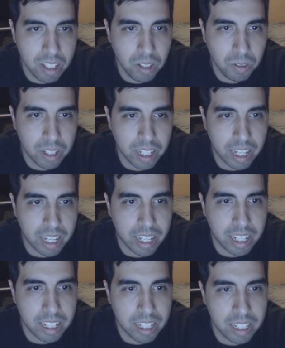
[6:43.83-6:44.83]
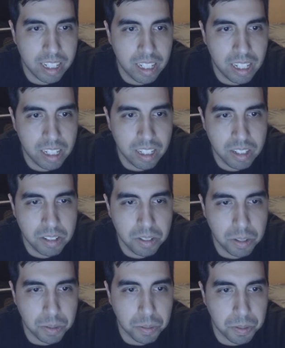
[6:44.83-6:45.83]
Okay,
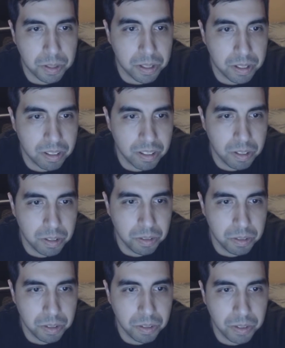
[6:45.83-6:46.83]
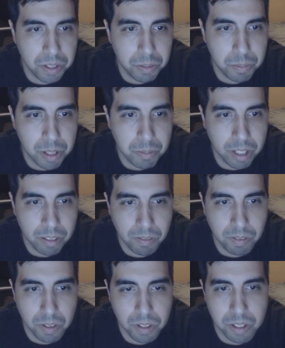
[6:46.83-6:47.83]
so who's going to be my
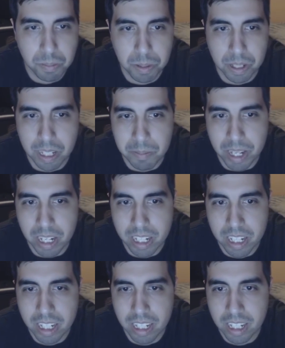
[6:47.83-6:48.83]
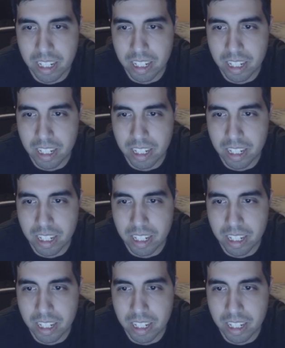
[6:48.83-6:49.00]
first playmate?